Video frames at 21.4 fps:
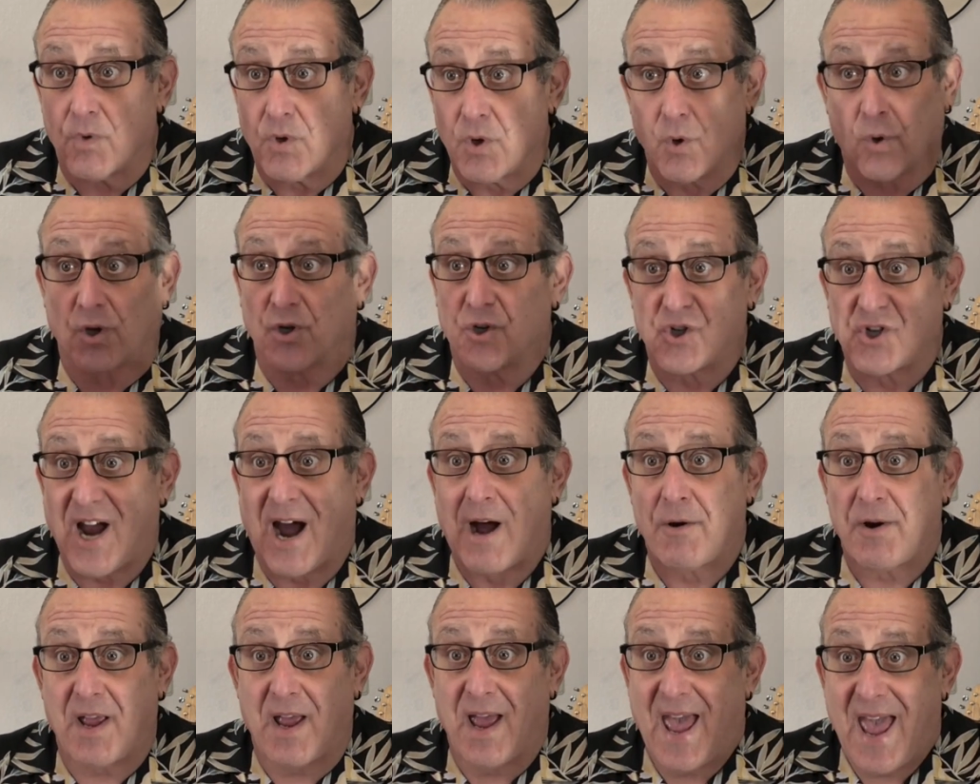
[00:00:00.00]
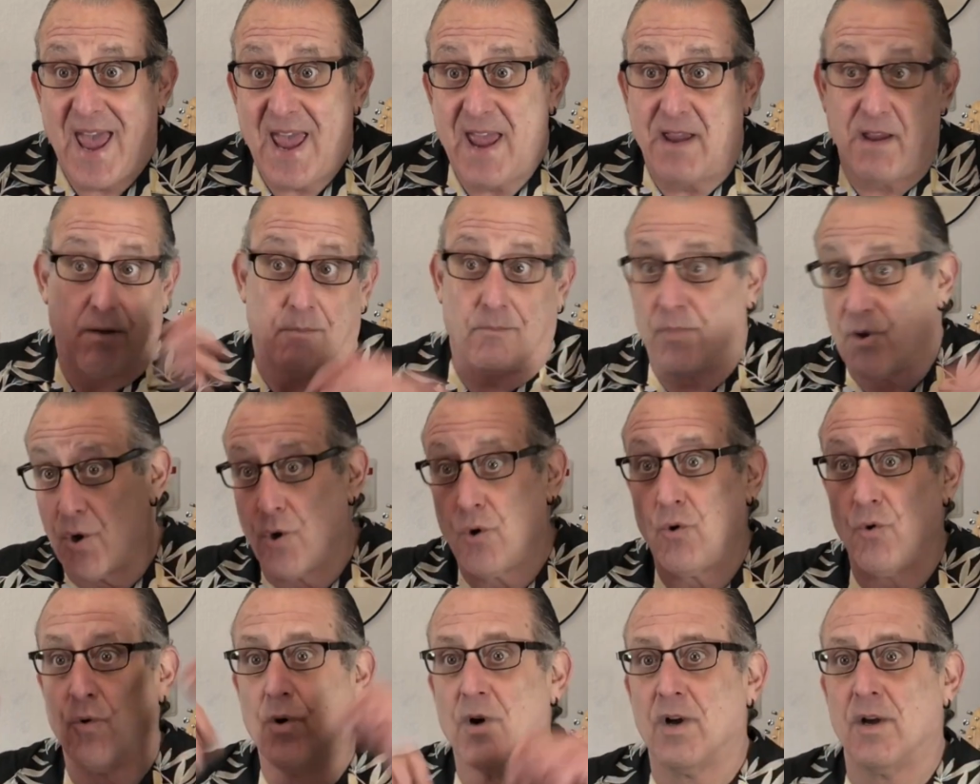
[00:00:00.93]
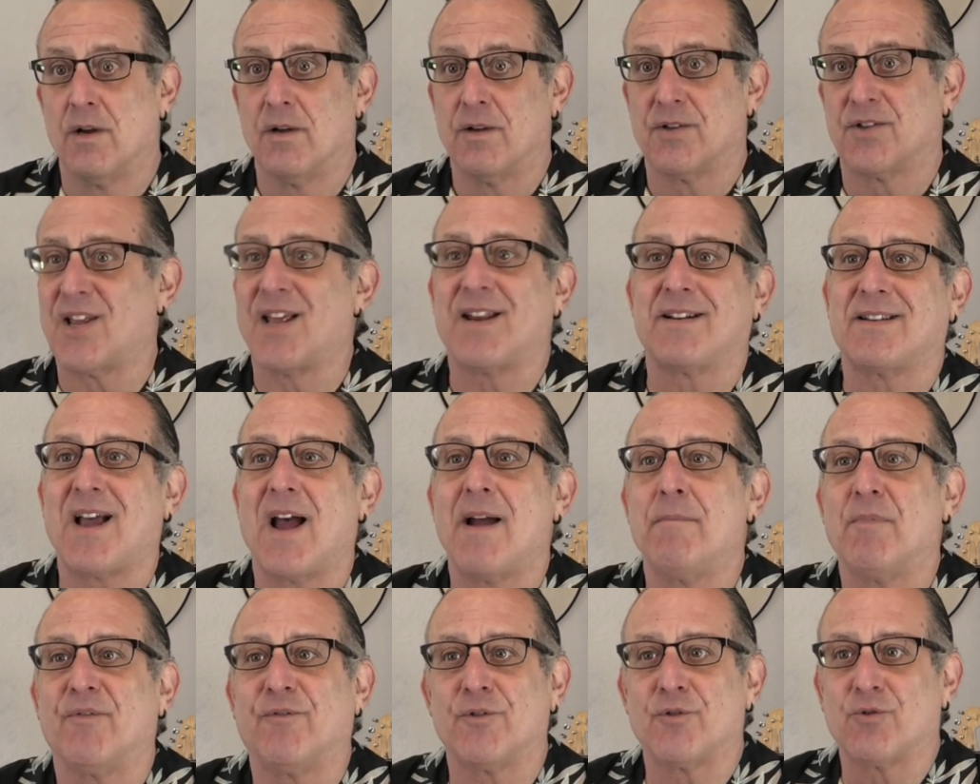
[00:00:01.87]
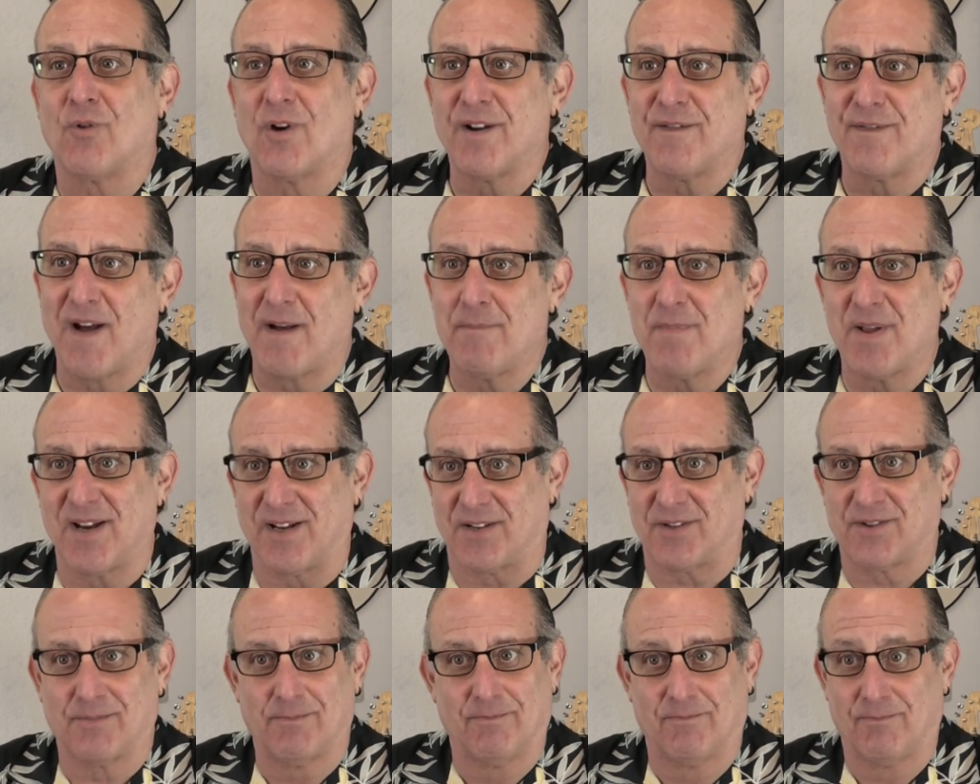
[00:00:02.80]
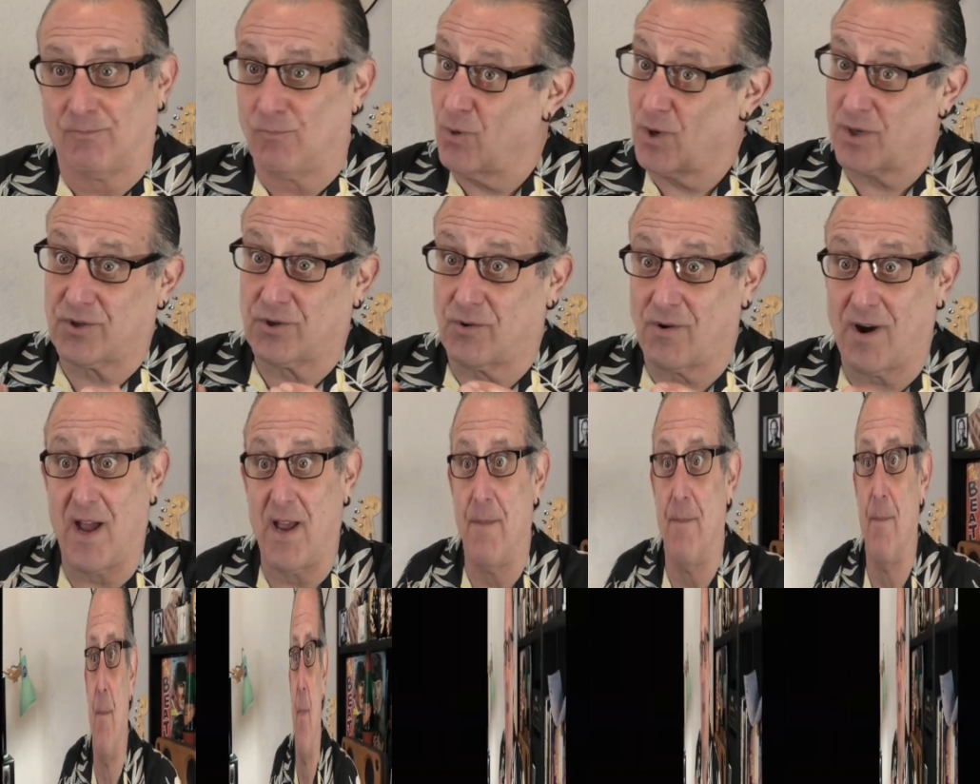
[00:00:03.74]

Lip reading: you can shout, "Hey, you, set a timer for 25 minutes. Works great.